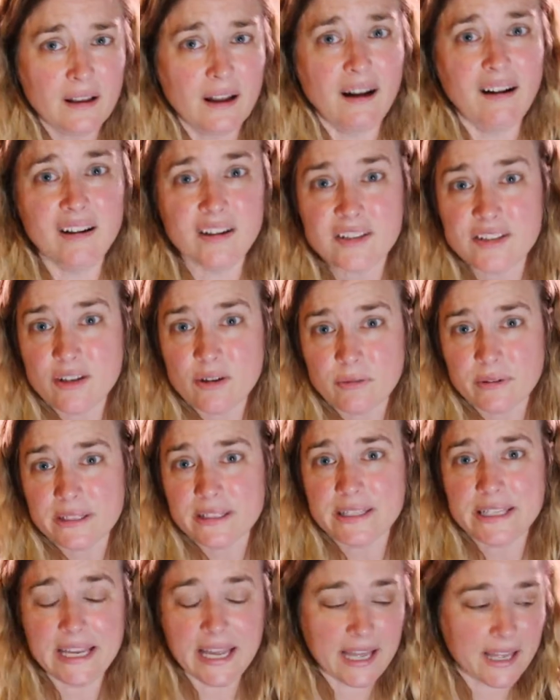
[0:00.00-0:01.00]
Also
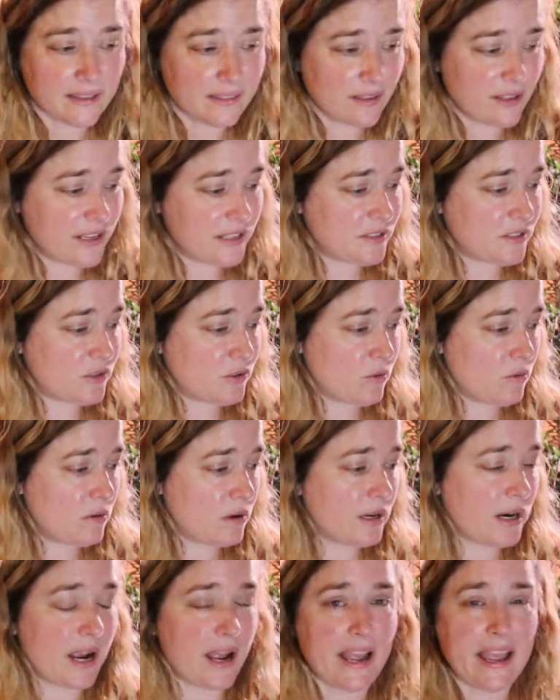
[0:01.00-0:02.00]
in the online
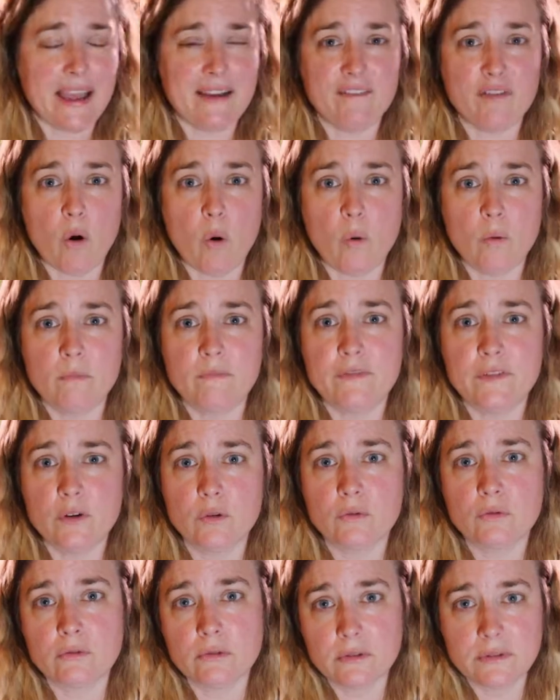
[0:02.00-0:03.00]
store, I have home
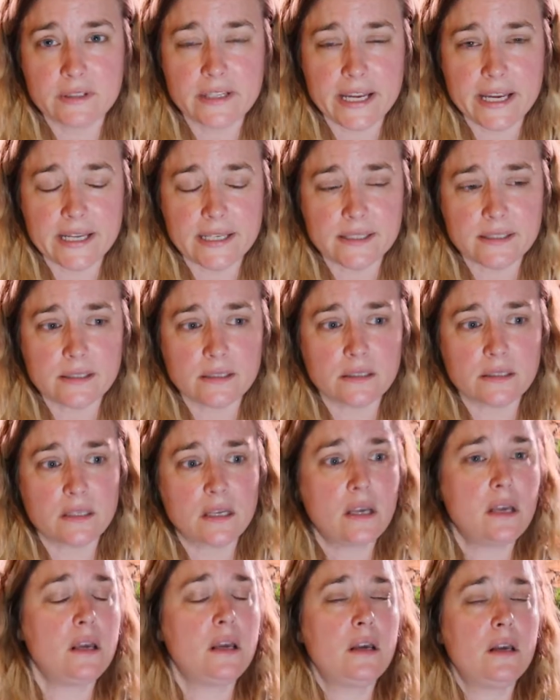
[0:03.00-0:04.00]
funeral kits,
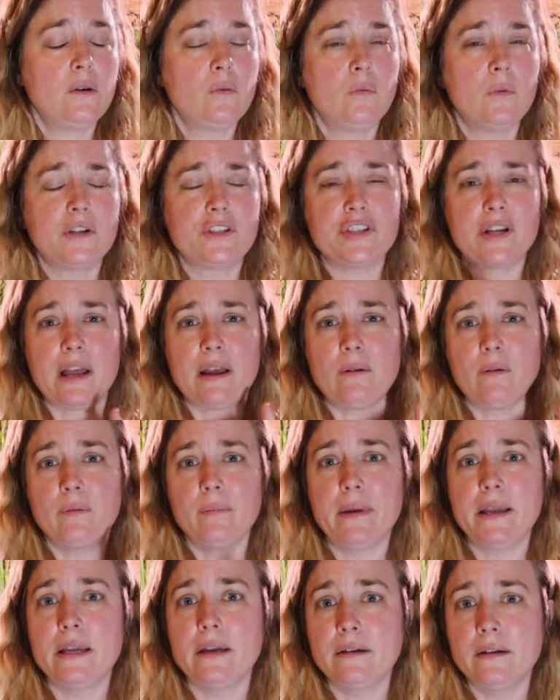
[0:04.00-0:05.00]
which I will
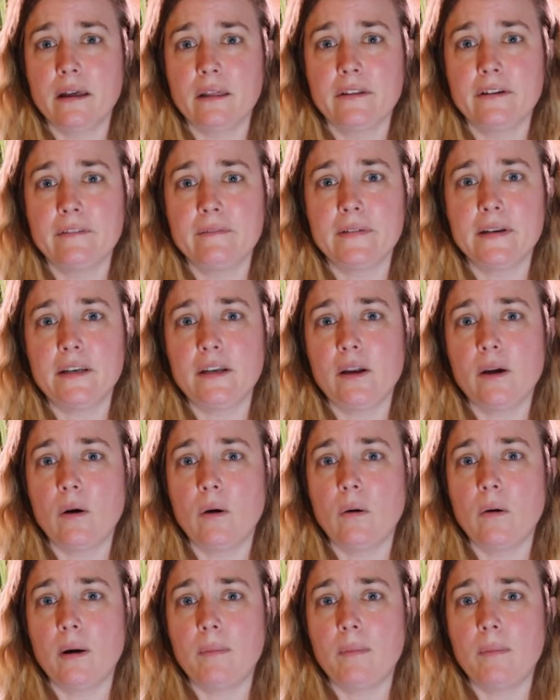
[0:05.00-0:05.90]
make another video